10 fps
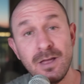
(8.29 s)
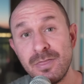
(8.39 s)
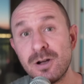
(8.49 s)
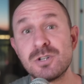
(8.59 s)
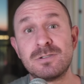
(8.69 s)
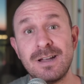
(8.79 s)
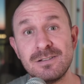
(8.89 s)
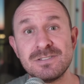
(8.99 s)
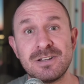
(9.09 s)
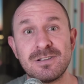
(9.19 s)
their
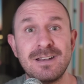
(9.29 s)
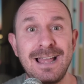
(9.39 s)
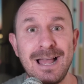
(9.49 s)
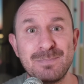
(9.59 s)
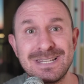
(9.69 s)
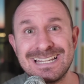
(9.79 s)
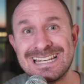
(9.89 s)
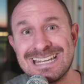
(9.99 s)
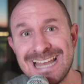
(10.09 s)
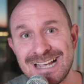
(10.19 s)
trials that are going to happen
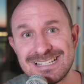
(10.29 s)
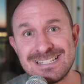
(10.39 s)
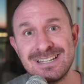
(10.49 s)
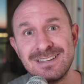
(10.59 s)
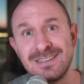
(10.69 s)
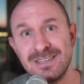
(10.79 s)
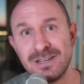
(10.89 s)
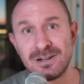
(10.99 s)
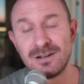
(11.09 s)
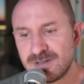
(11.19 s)
next year.